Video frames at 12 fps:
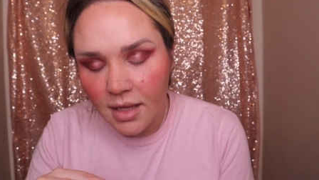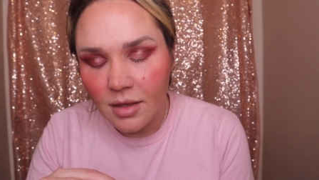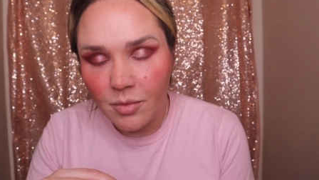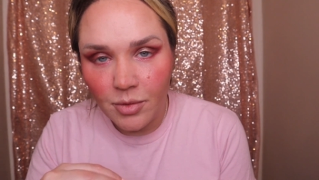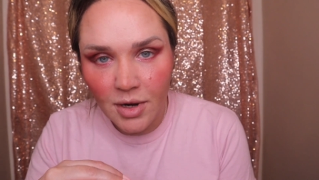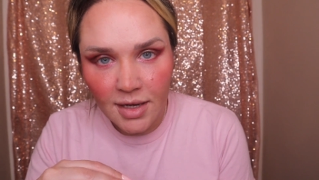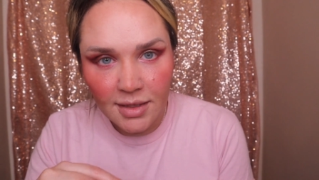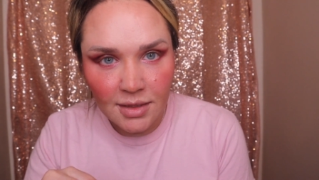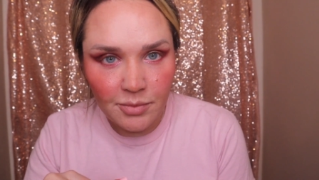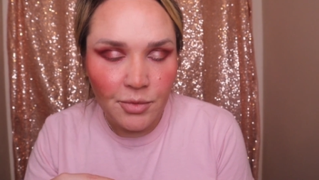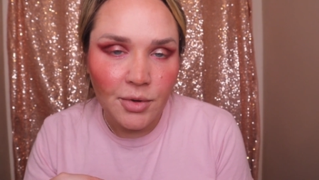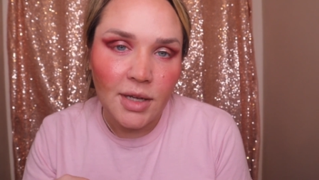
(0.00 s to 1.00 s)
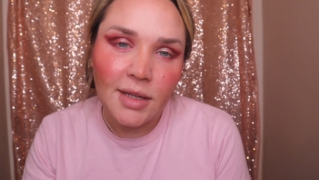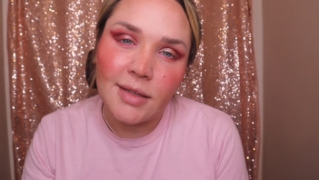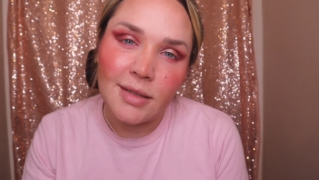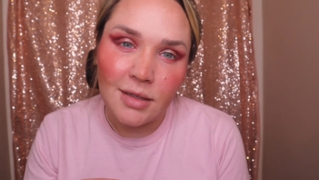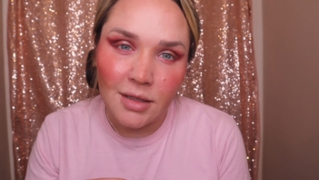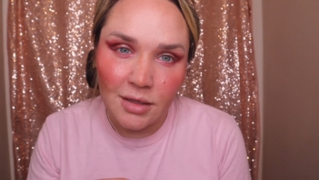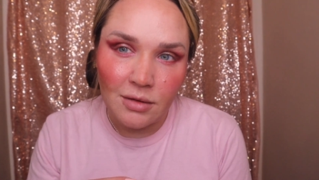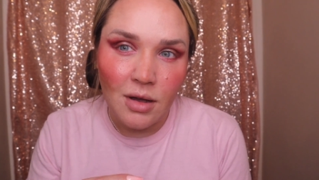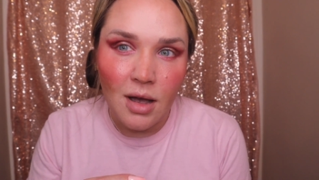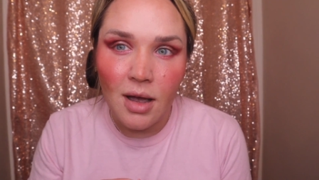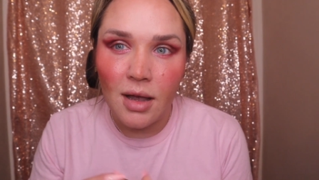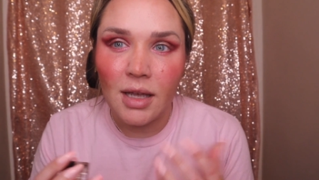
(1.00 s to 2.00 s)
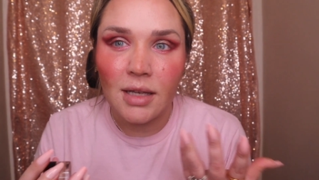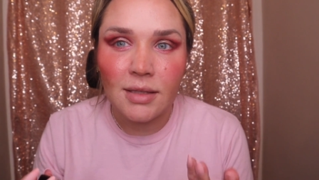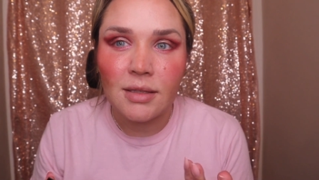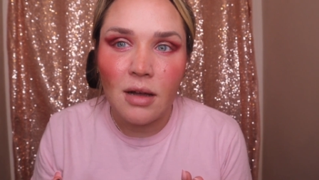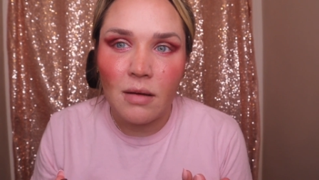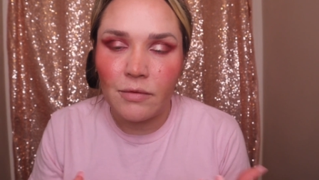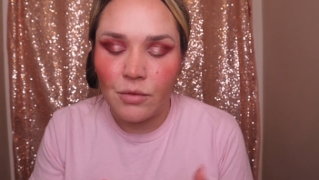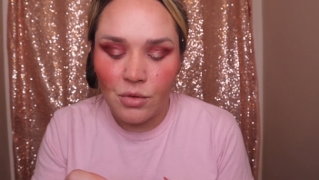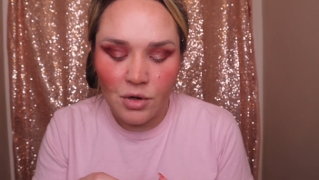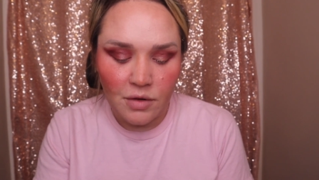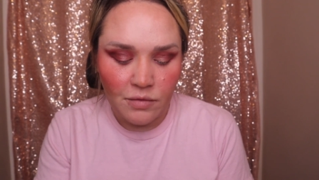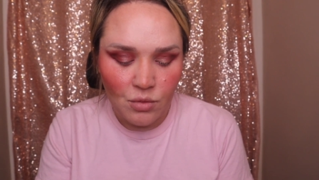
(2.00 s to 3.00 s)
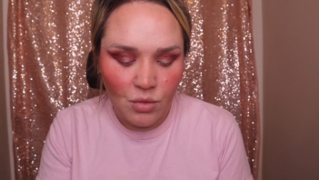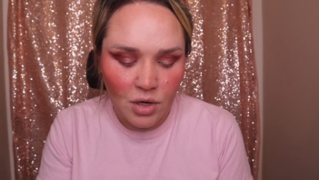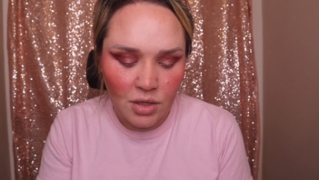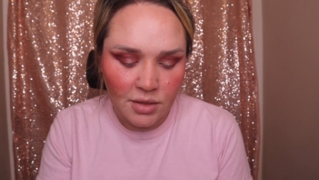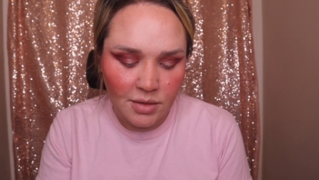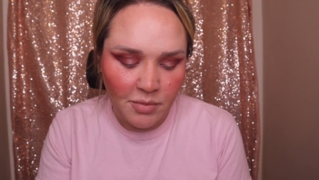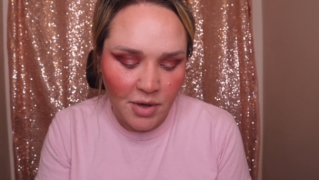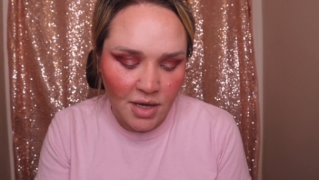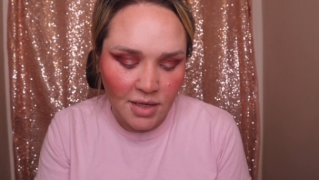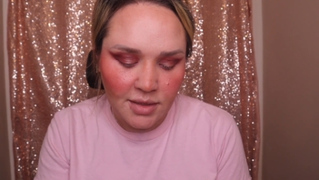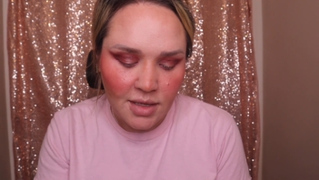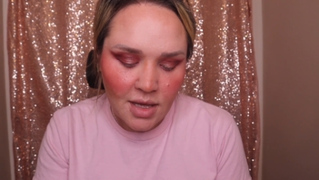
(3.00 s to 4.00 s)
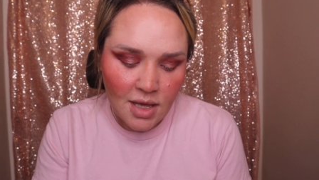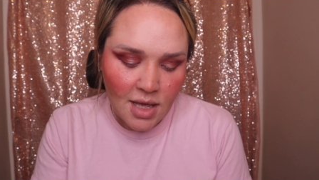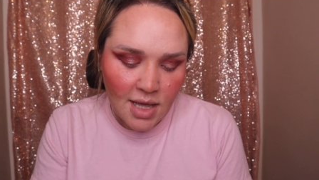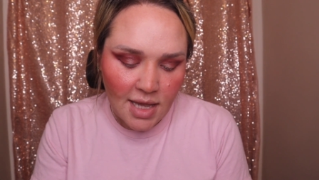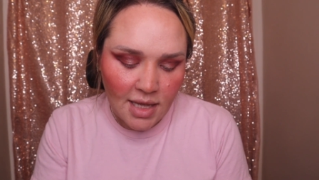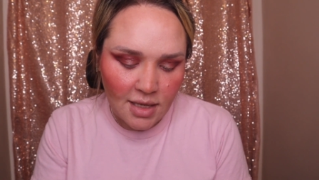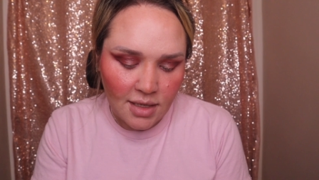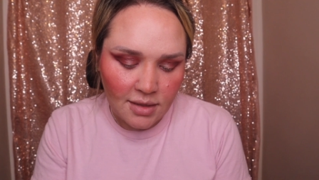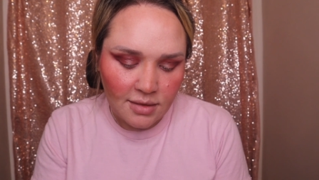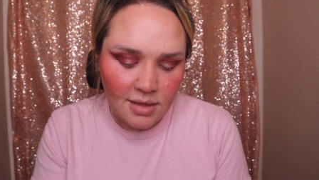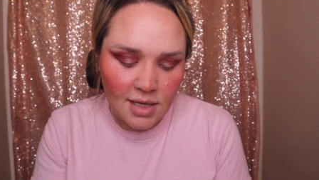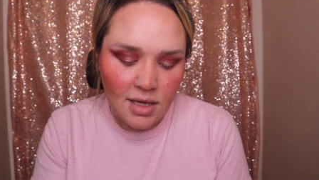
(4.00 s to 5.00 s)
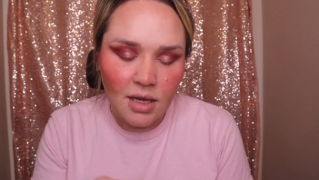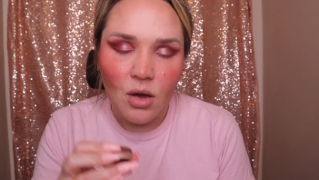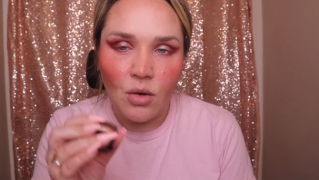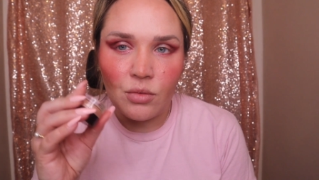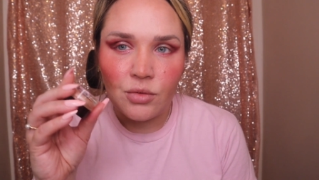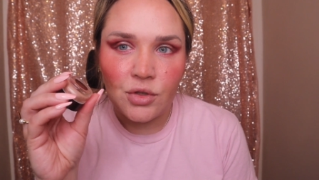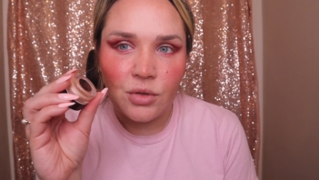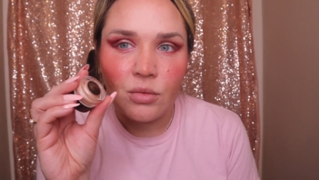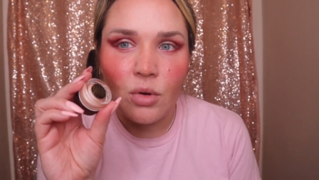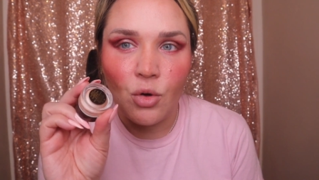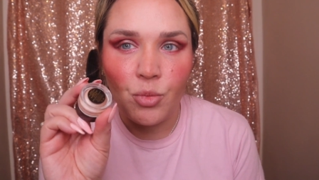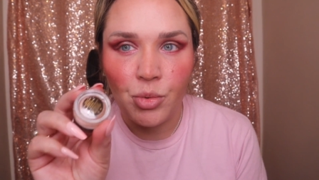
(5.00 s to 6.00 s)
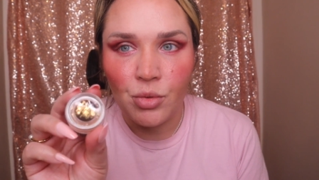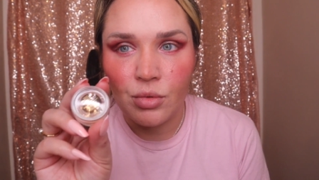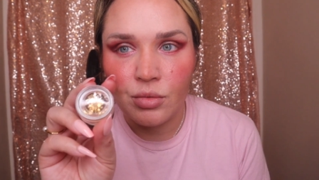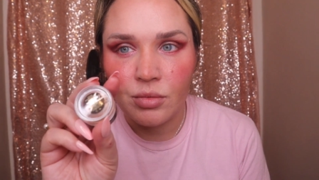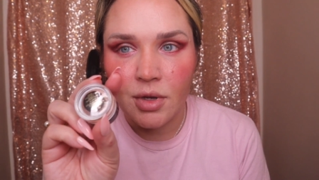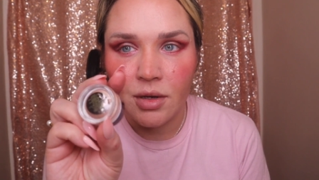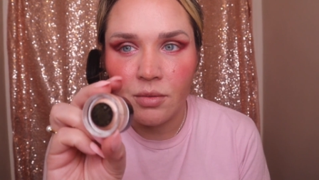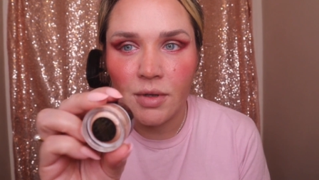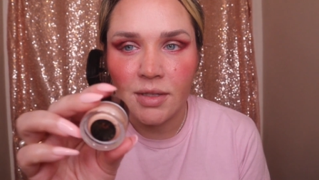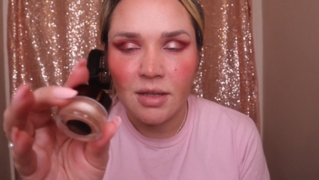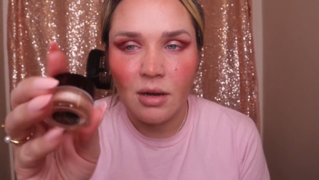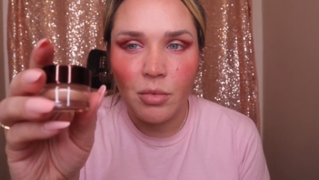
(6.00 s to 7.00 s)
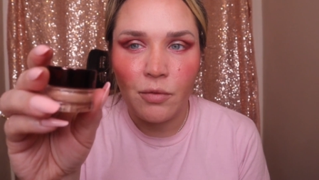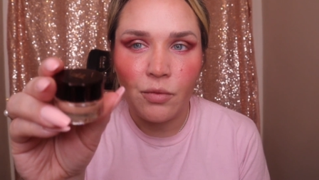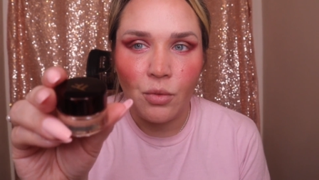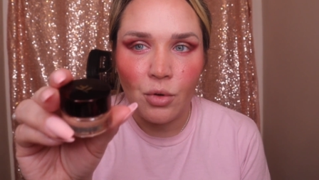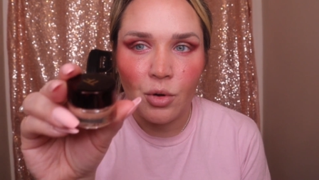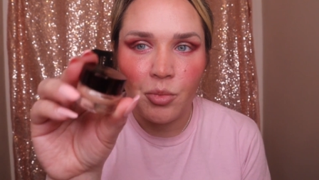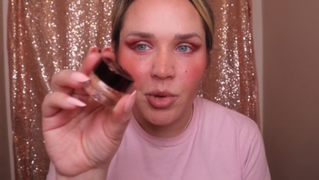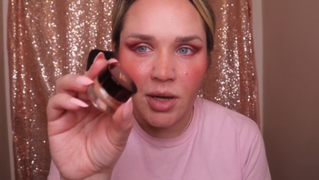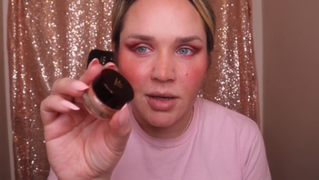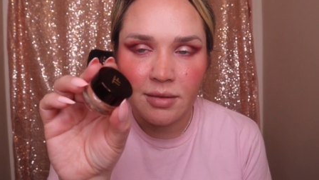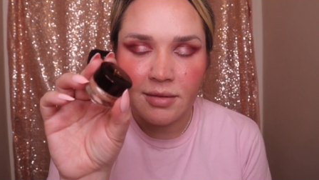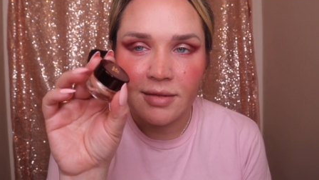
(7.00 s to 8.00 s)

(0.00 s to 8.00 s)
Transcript: The price point is a little high. It's Tom Ford, of course, but it is the O2 Opal. I know I said it before, but